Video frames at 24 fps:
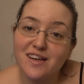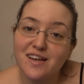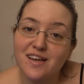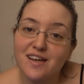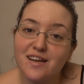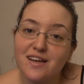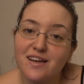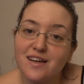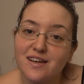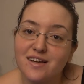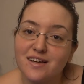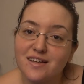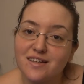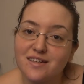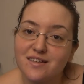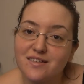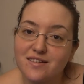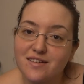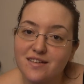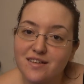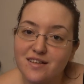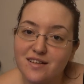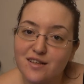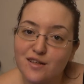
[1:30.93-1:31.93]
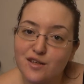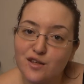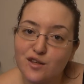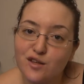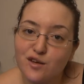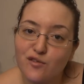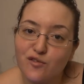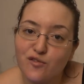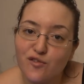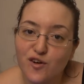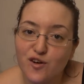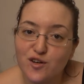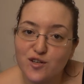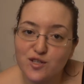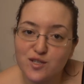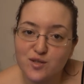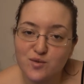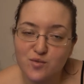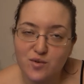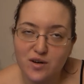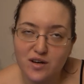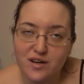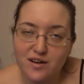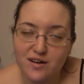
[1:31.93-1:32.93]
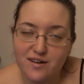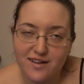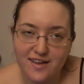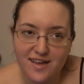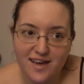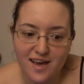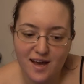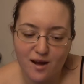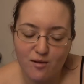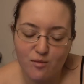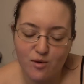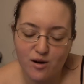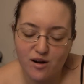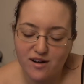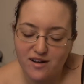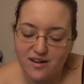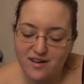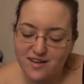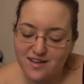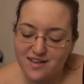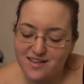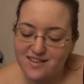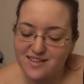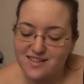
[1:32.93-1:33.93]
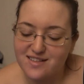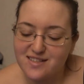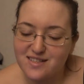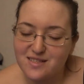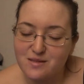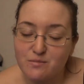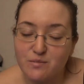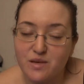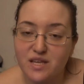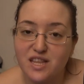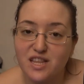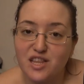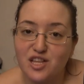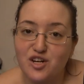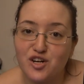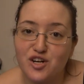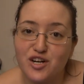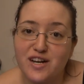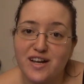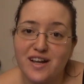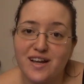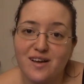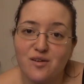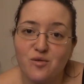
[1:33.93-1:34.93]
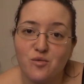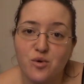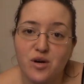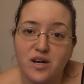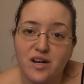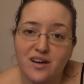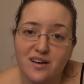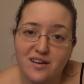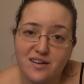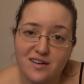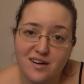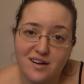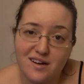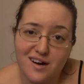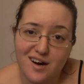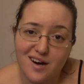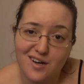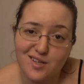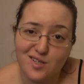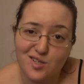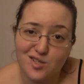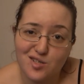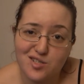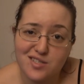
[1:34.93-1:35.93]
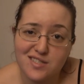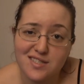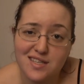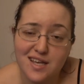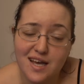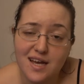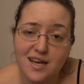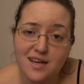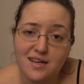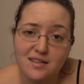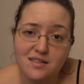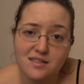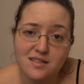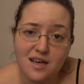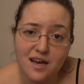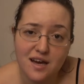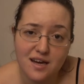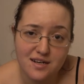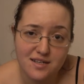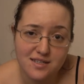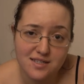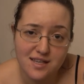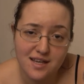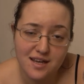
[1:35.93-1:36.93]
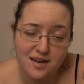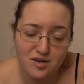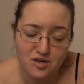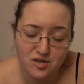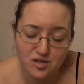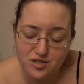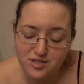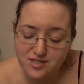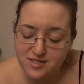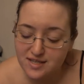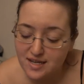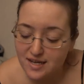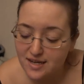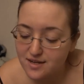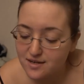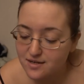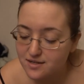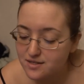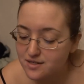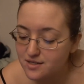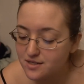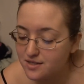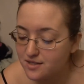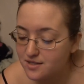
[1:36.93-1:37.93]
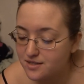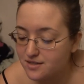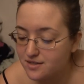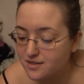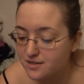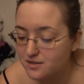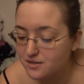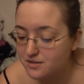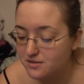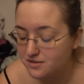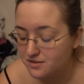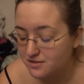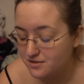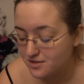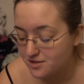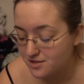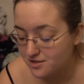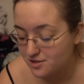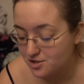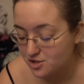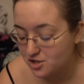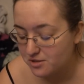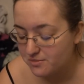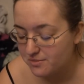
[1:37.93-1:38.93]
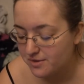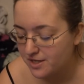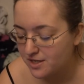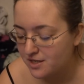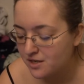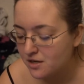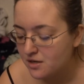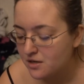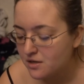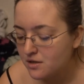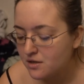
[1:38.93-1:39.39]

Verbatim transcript: and the first one on camera is me learning what understands, how to say understand in German.